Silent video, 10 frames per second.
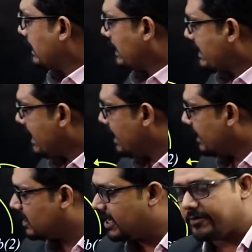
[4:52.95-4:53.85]
say
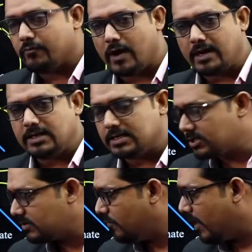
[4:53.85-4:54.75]
like one
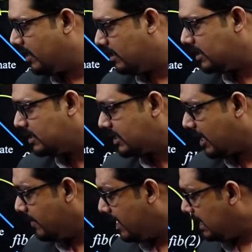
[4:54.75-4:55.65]
is
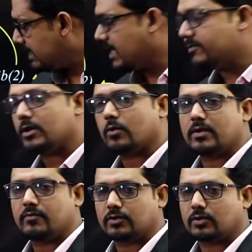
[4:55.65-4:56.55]
terminates, then we are
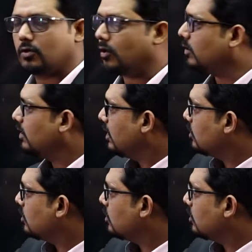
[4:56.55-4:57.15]
going for the call.